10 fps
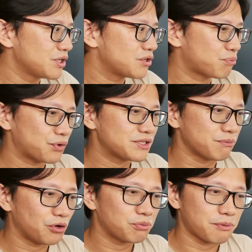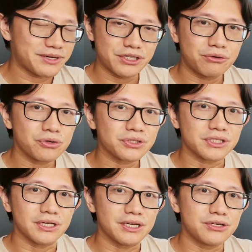need to print multiple
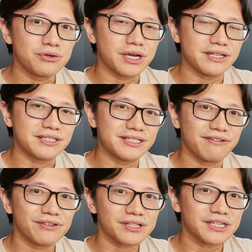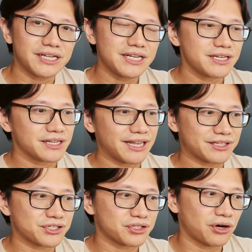materials, you can definitely
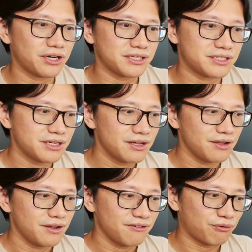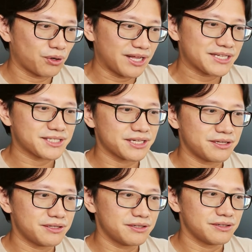get started for less
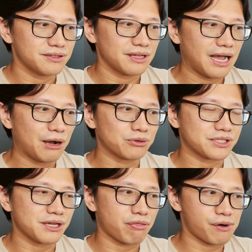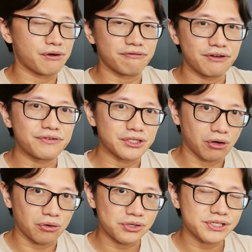than, I would say,
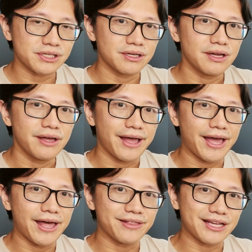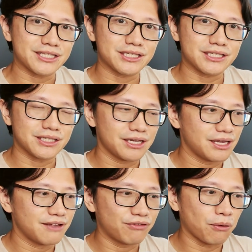$350. And that's
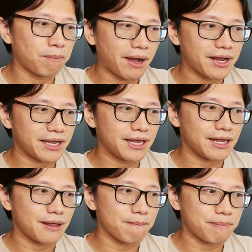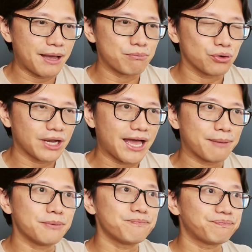if you buy a Bambu
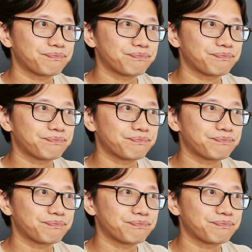Lab,